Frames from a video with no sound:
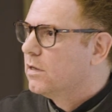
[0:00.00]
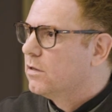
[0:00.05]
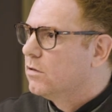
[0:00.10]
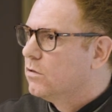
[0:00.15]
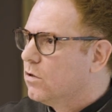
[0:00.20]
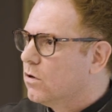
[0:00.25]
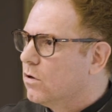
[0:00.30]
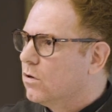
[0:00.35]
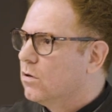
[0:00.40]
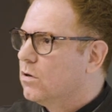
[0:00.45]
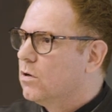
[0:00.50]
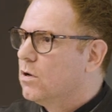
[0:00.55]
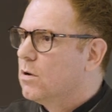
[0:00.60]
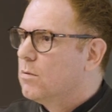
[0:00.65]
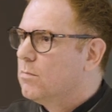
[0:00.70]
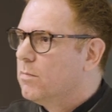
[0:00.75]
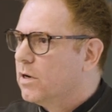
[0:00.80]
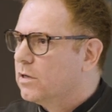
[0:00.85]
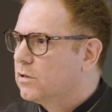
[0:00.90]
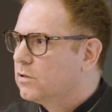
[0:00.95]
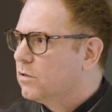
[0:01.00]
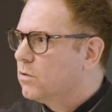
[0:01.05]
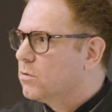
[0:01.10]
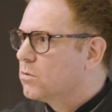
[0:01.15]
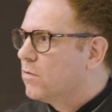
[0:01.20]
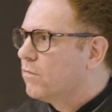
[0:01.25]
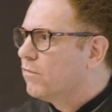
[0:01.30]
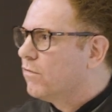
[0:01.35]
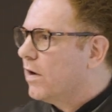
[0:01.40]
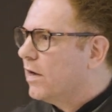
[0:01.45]
No, but
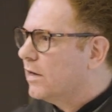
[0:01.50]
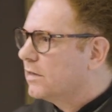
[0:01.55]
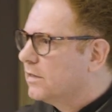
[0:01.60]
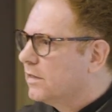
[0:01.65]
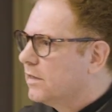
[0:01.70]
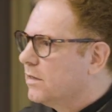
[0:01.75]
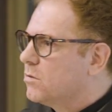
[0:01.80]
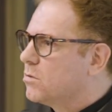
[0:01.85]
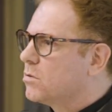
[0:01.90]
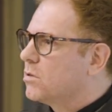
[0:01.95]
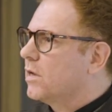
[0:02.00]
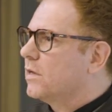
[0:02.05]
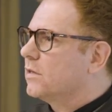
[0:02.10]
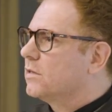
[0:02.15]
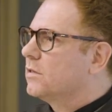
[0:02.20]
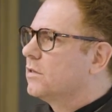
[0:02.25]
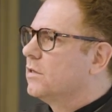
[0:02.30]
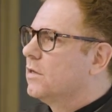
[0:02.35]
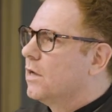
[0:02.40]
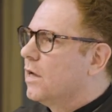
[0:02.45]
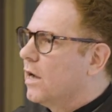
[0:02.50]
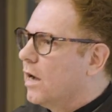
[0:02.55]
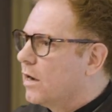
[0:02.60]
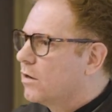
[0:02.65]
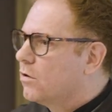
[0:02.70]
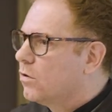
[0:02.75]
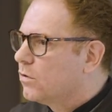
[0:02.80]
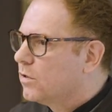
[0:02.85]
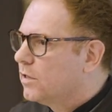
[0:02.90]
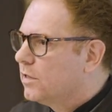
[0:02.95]
the fact is that
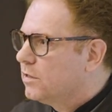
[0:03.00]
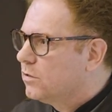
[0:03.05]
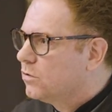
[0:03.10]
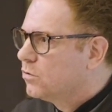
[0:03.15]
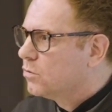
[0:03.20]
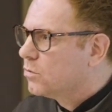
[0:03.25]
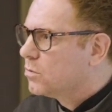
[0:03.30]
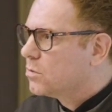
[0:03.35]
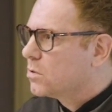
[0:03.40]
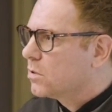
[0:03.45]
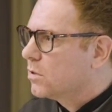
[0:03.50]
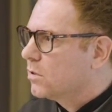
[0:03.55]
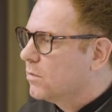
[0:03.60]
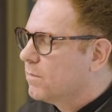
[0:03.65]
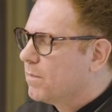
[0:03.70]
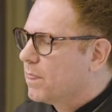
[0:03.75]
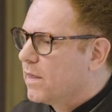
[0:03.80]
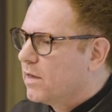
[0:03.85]
according to the